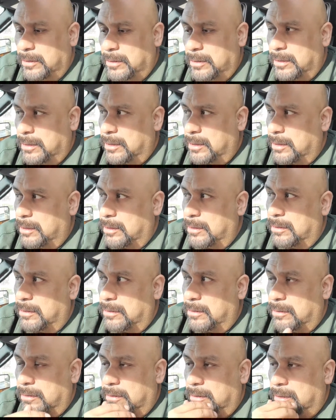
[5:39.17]
uh,
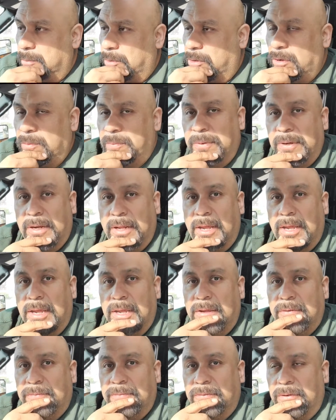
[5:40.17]
I'm hoping
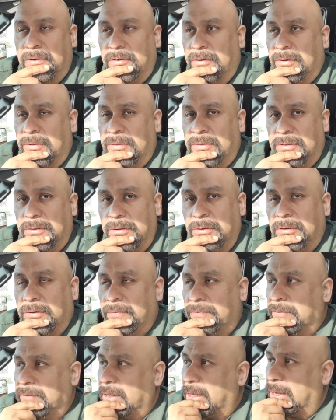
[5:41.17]
half or a third
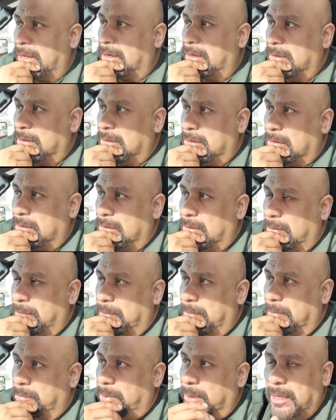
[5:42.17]
of that.
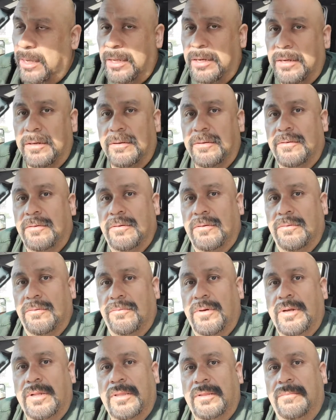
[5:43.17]
But
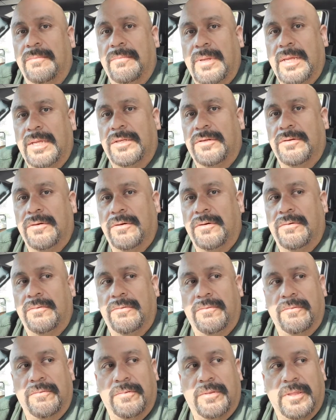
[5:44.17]
one of the major
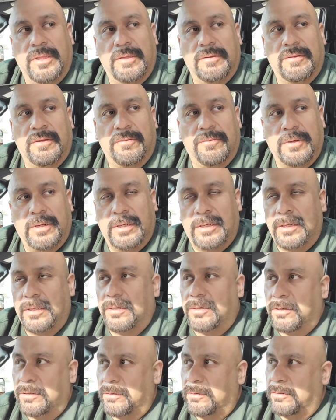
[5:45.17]
things that we
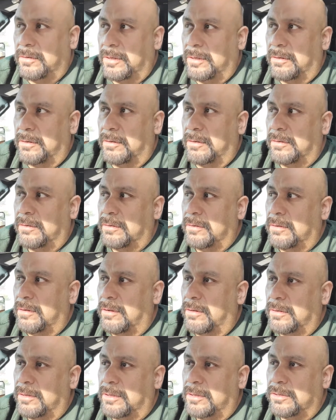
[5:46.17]
did do here,
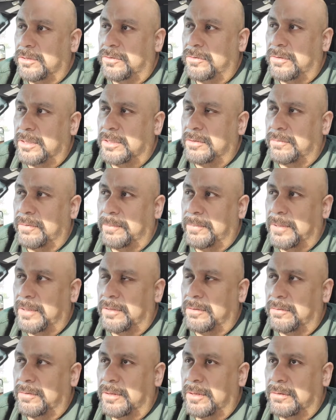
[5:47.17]
all the construction we've been
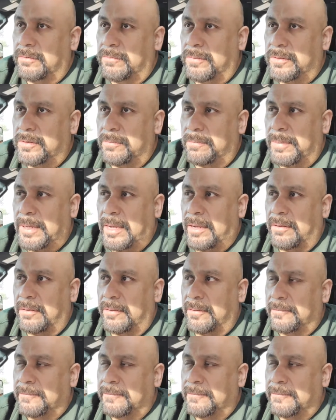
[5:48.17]
doing, was about